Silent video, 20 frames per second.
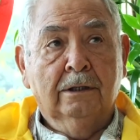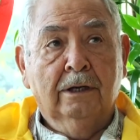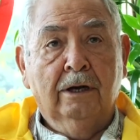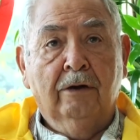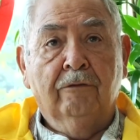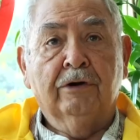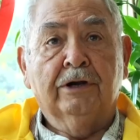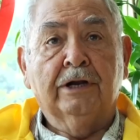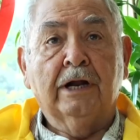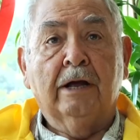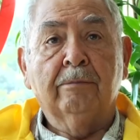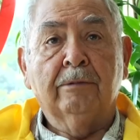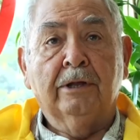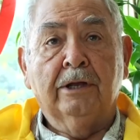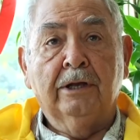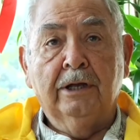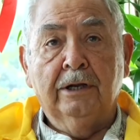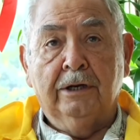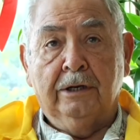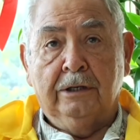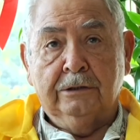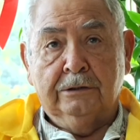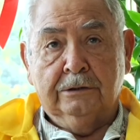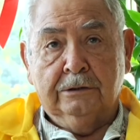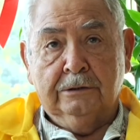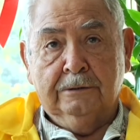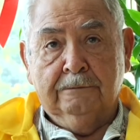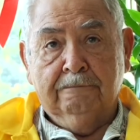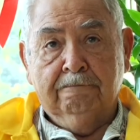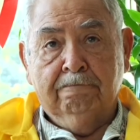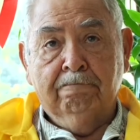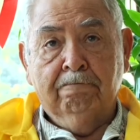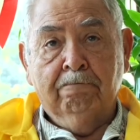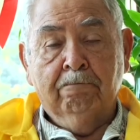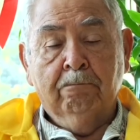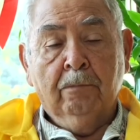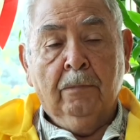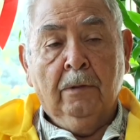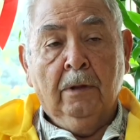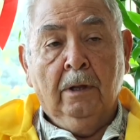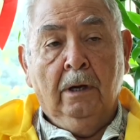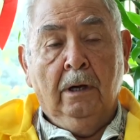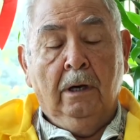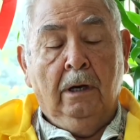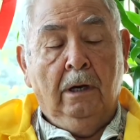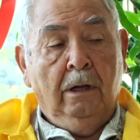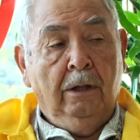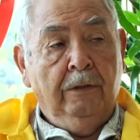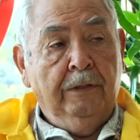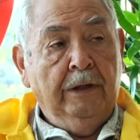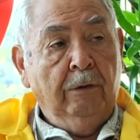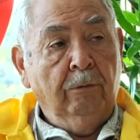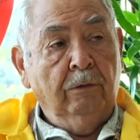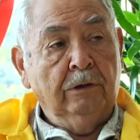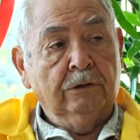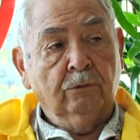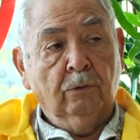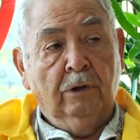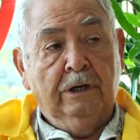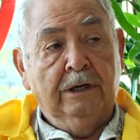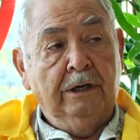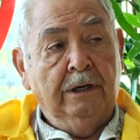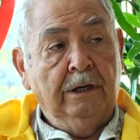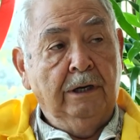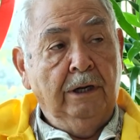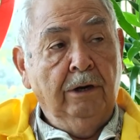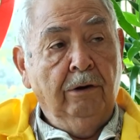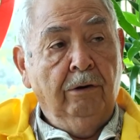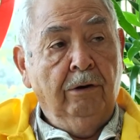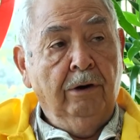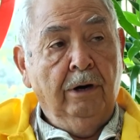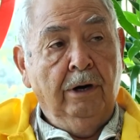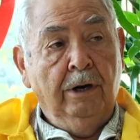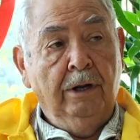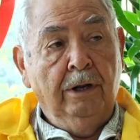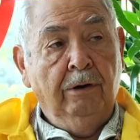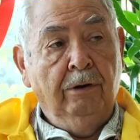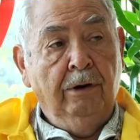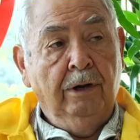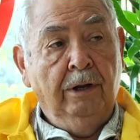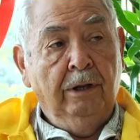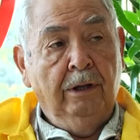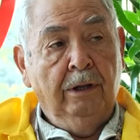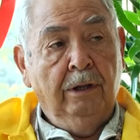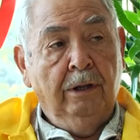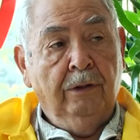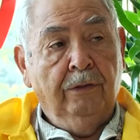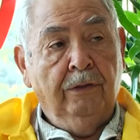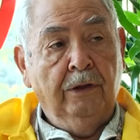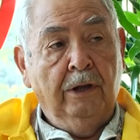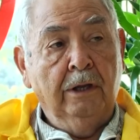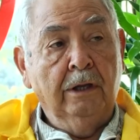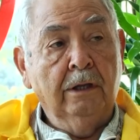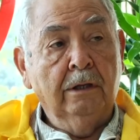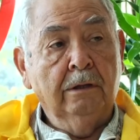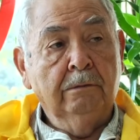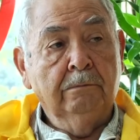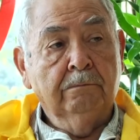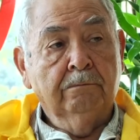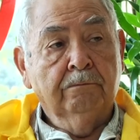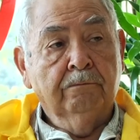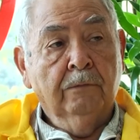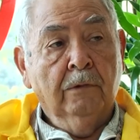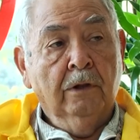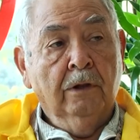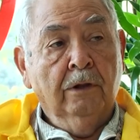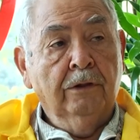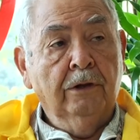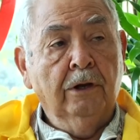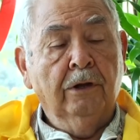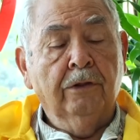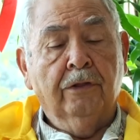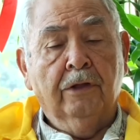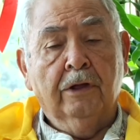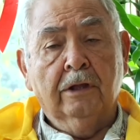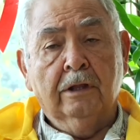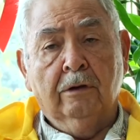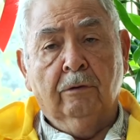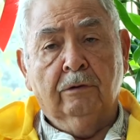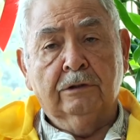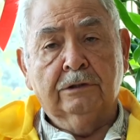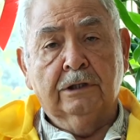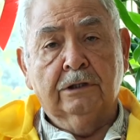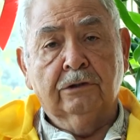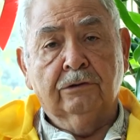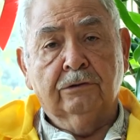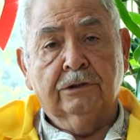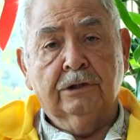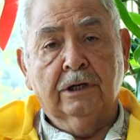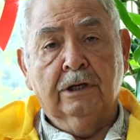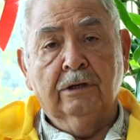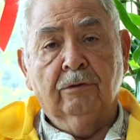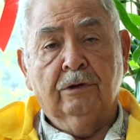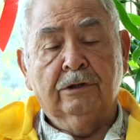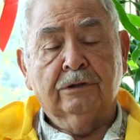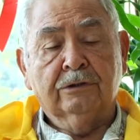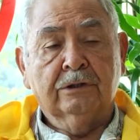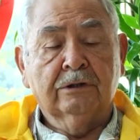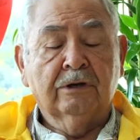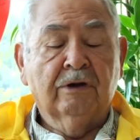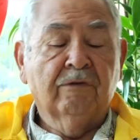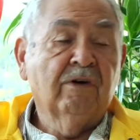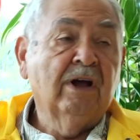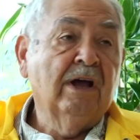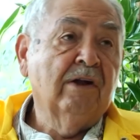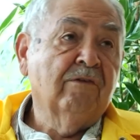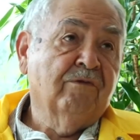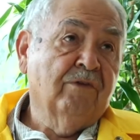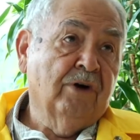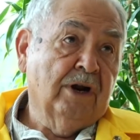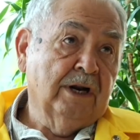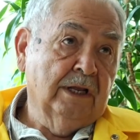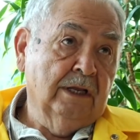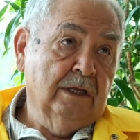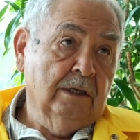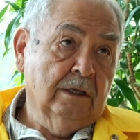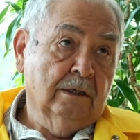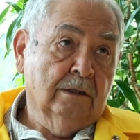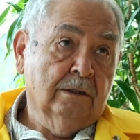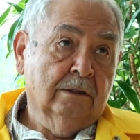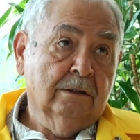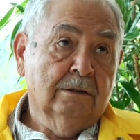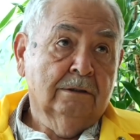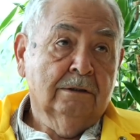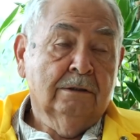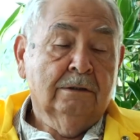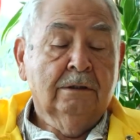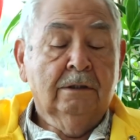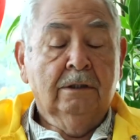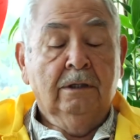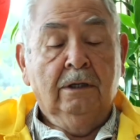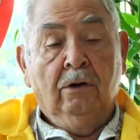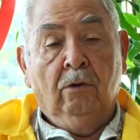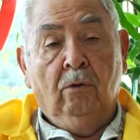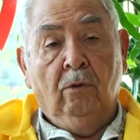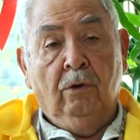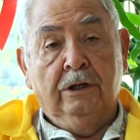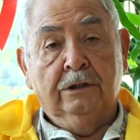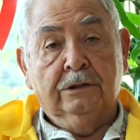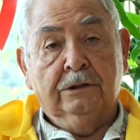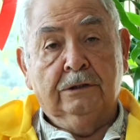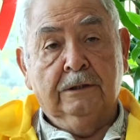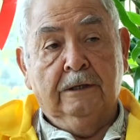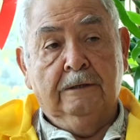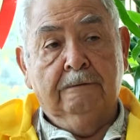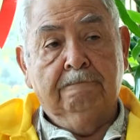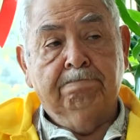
every time they hit us. That was one thing. The other thing that was interesting was, and funny, was